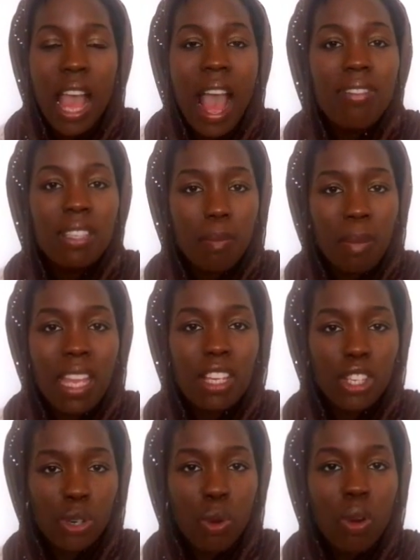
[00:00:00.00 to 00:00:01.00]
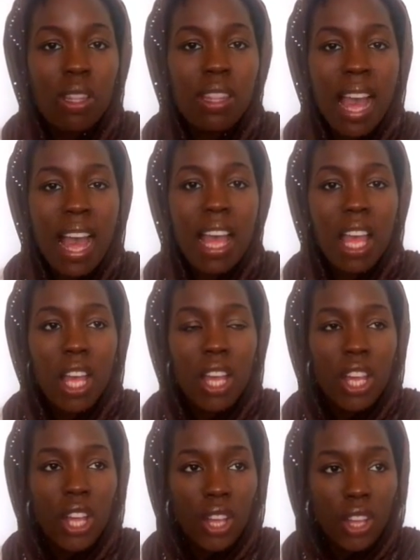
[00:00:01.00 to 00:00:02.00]
have to make sure that
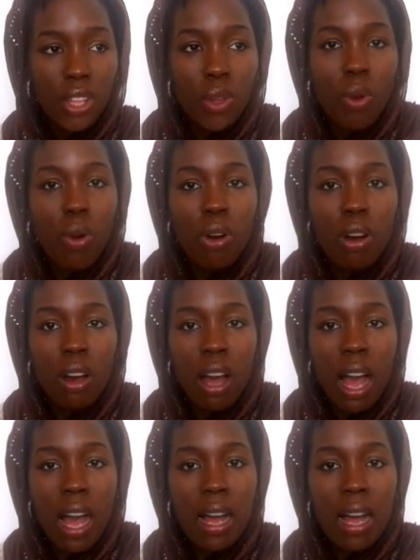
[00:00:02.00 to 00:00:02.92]
you're